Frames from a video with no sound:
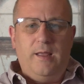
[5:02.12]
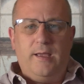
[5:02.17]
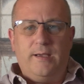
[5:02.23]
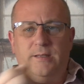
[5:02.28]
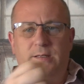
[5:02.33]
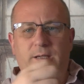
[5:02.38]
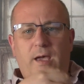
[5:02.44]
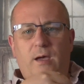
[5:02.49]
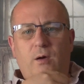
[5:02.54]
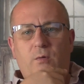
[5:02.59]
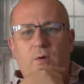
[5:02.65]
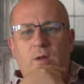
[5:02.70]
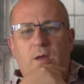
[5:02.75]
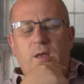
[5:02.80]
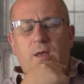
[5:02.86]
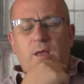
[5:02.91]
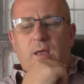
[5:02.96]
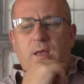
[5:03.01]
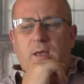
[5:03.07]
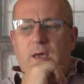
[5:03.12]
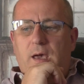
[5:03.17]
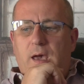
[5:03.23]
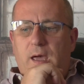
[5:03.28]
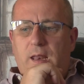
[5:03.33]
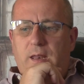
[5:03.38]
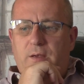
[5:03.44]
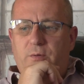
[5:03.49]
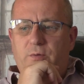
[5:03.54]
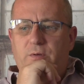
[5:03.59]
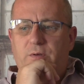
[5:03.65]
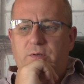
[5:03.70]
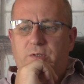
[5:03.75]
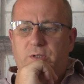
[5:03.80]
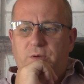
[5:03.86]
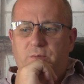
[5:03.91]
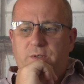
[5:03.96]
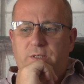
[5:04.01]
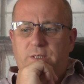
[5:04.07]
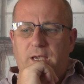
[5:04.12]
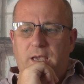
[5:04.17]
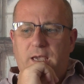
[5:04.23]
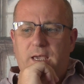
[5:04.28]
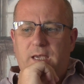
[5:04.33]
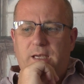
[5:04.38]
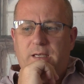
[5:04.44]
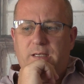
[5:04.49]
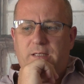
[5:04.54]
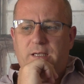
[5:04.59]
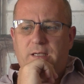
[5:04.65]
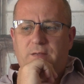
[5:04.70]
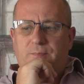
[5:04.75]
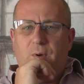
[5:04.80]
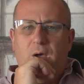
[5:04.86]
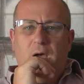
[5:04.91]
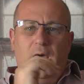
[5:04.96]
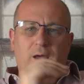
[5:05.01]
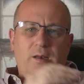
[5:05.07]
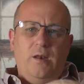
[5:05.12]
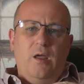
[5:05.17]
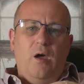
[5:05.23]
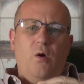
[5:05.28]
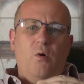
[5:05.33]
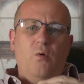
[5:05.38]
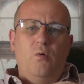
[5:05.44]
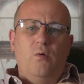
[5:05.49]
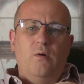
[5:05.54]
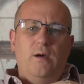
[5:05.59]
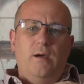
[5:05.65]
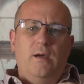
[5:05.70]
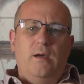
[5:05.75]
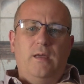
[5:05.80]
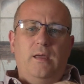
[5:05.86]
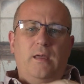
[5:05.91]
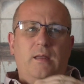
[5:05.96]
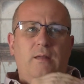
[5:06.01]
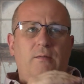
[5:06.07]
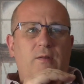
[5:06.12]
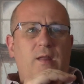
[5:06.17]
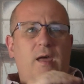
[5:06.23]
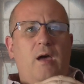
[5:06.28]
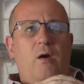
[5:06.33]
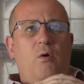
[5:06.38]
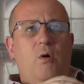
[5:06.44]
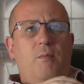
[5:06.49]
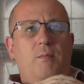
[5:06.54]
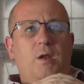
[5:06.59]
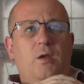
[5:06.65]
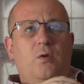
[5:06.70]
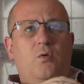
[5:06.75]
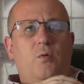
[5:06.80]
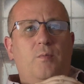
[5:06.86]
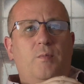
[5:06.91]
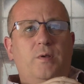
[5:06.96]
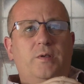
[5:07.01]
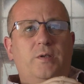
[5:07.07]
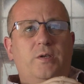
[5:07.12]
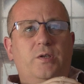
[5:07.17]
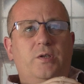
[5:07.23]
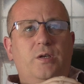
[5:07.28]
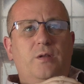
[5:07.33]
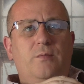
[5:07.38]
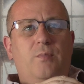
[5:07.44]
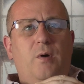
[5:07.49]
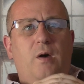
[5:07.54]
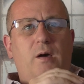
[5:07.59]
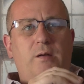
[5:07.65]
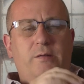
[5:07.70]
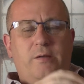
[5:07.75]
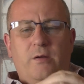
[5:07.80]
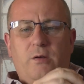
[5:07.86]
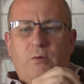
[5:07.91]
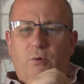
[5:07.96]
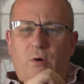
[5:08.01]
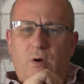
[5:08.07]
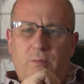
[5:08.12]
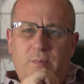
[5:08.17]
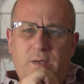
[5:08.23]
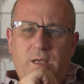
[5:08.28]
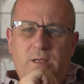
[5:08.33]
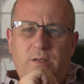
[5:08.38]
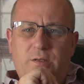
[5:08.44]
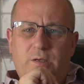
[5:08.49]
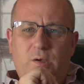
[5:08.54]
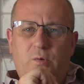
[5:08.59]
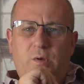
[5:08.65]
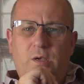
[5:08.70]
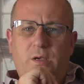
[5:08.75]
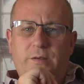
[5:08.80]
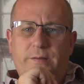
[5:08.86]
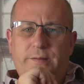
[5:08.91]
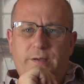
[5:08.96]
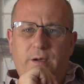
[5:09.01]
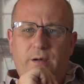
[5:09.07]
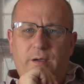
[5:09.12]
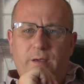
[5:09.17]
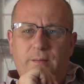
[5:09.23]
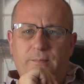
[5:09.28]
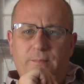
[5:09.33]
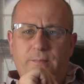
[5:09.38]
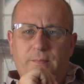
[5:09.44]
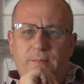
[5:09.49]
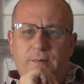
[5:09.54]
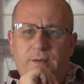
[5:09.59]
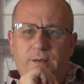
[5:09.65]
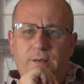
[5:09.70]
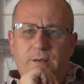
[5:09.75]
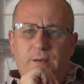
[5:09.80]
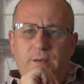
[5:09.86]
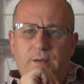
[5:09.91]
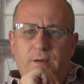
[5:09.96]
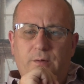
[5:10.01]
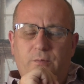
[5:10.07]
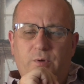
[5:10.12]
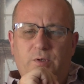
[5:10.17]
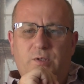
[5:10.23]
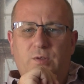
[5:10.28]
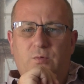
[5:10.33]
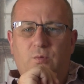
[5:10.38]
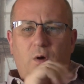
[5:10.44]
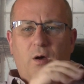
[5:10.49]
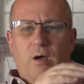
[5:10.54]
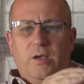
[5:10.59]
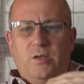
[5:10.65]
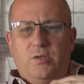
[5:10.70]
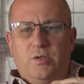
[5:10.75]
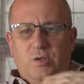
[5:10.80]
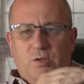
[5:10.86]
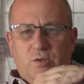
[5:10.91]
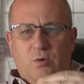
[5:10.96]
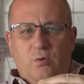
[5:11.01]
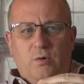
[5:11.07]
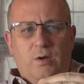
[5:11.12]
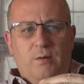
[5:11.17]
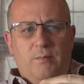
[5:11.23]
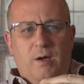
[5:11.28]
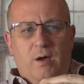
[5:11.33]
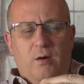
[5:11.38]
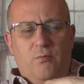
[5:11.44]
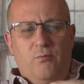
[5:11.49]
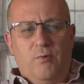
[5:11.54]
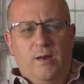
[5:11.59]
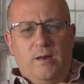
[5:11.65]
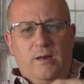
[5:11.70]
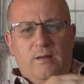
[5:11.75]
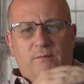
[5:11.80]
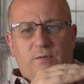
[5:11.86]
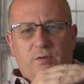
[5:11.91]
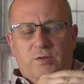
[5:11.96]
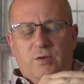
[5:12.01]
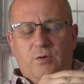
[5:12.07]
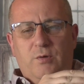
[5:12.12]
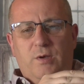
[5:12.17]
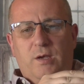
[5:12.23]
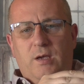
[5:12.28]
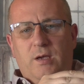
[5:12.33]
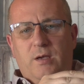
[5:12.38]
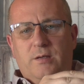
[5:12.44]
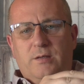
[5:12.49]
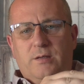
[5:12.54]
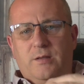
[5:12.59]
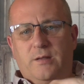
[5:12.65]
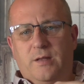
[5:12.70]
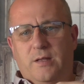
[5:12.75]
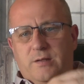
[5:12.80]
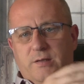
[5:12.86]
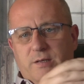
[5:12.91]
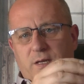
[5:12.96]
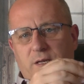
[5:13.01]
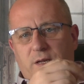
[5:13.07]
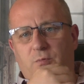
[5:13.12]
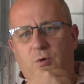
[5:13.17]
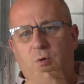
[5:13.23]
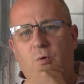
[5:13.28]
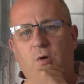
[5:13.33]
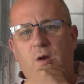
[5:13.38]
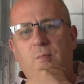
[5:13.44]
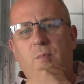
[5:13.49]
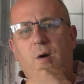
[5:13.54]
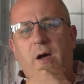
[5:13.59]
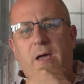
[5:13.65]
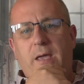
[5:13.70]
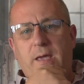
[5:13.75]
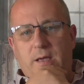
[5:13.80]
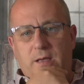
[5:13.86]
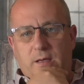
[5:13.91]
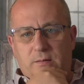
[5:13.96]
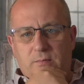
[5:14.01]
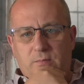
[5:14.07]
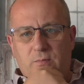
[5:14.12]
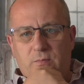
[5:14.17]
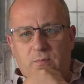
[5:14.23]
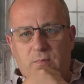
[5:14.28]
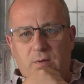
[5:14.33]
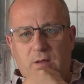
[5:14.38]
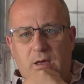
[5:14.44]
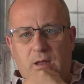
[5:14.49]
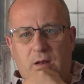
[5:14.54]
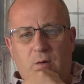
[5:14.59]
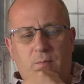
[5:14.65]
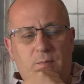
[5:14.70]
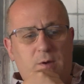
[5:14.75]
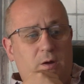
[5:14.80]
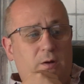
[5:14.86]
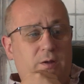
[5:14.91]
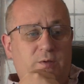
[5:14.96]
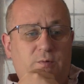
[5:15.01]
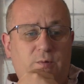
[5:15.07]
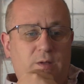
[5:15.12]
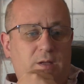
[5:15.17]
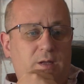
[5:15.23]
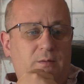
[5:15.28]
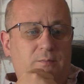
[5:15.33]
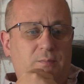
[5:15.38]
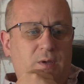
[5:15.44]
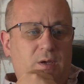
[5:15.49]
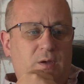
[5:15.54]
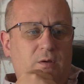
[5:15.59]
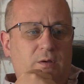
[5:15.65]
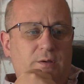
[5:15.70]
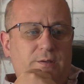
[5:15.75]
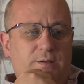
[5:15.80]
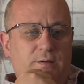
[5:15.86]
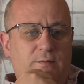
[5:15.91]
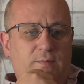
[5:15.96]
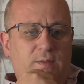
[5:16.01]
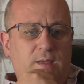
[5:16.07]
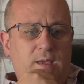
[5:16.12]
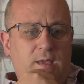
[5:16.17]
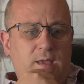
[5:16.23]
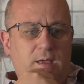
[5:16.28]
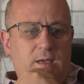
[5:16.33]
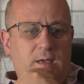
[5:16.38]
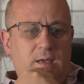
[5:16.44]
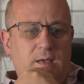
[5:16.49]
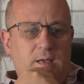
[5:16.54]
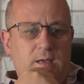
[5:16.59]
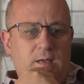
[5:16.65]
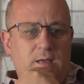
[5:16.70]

next town. And he, she was saying, he says, but I know it, now I'm in a good position, but I don't know where I'll be in two years' time. Which is why she's talking about renting it for two years, then seeing if we want to buy it. And I'll be honest with you, because of the